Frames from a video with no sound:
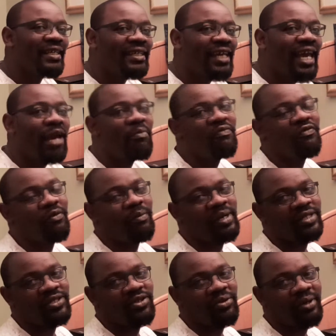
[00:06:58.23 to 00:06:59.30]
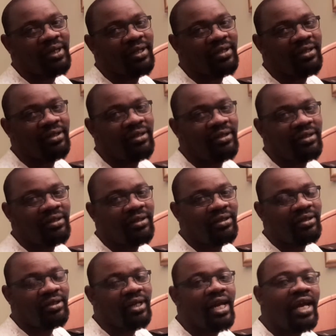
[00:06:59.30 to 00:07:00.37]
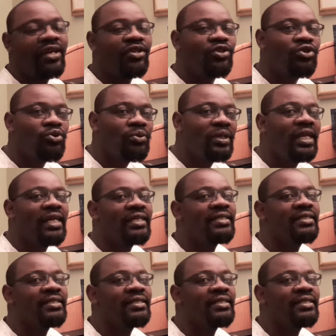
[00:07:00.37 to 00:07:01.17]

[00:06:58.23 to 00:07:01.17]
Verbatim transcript: gap for my story. And you can